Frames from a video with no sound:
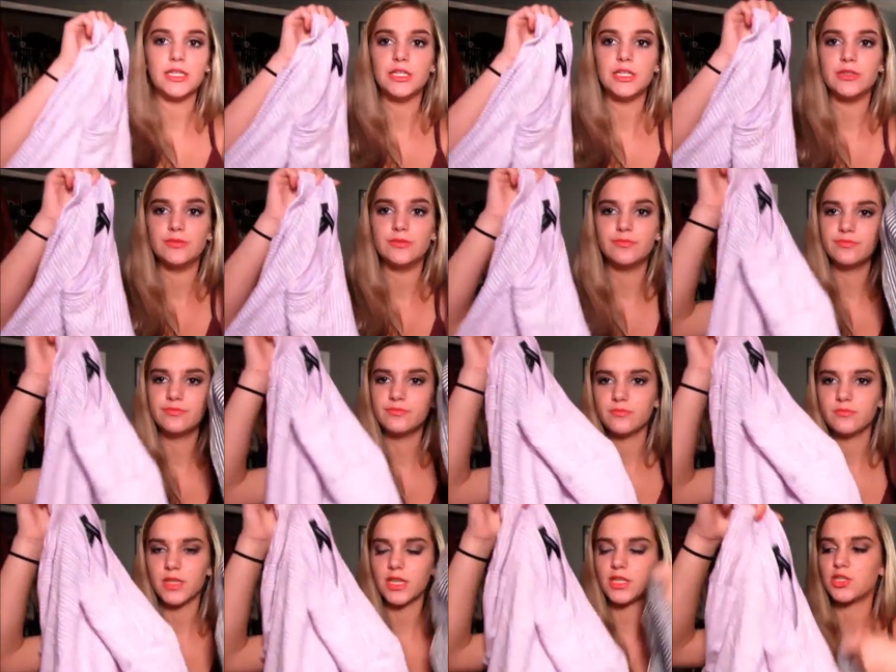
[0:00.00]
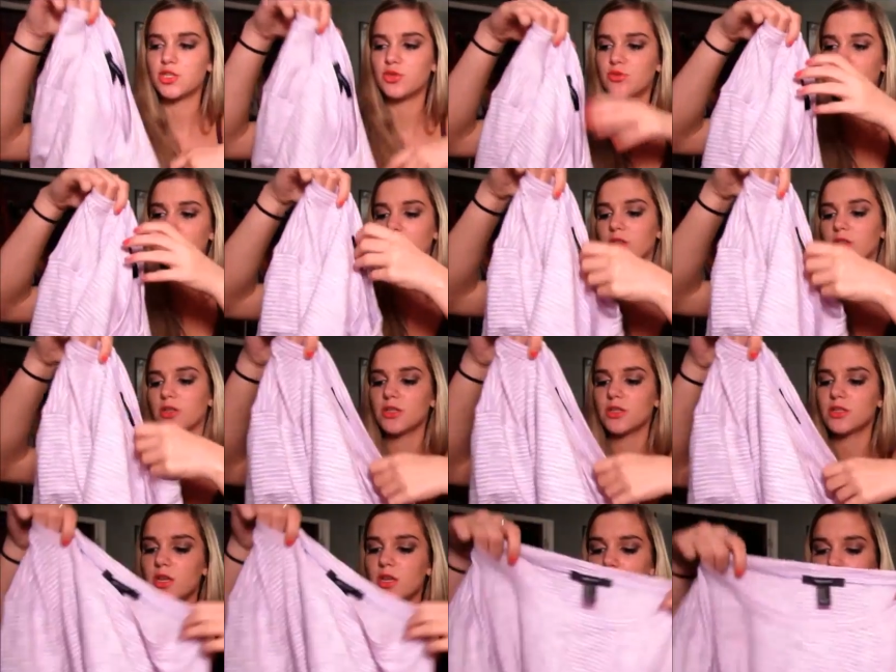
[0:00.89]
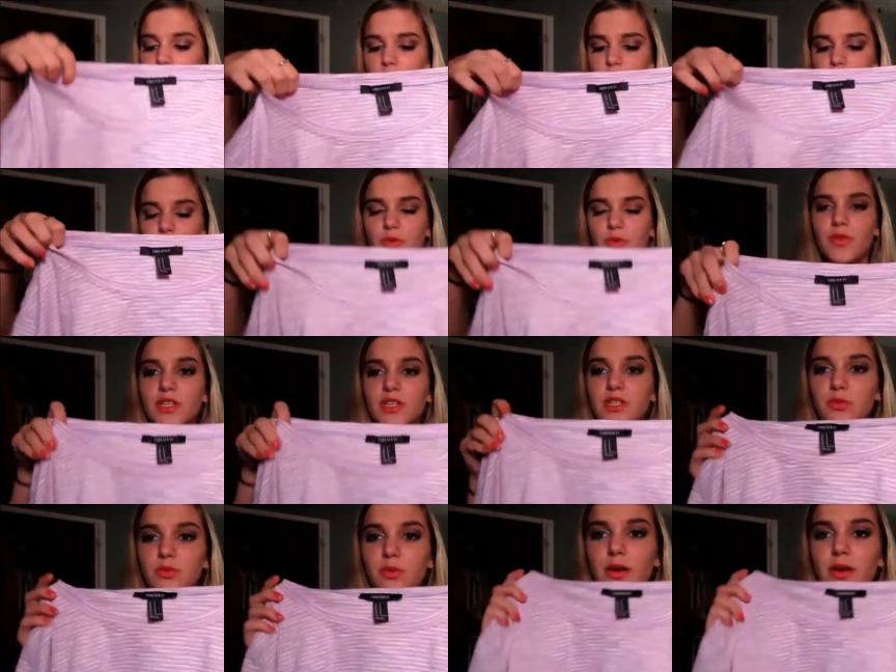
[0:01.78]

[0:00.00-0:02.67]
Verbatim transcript: it in like two colors. So this